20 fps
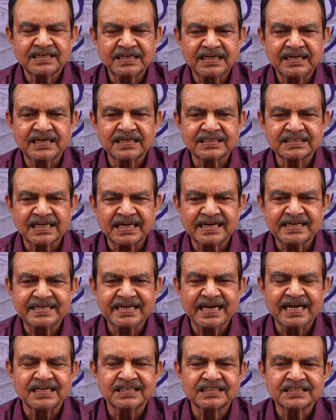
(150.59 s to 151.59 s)
In a
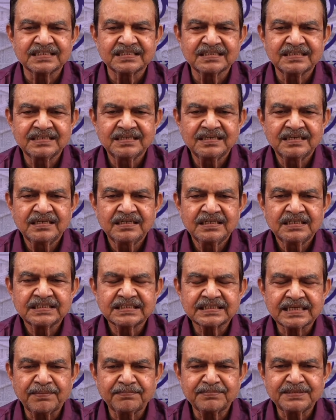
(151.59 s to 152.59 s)
sentence,
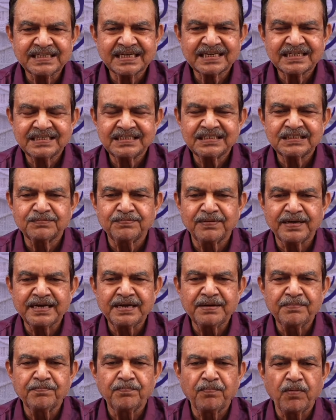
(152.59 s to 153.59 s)
subject is very
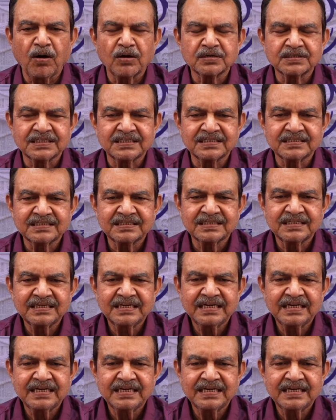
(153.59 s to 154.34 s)
important.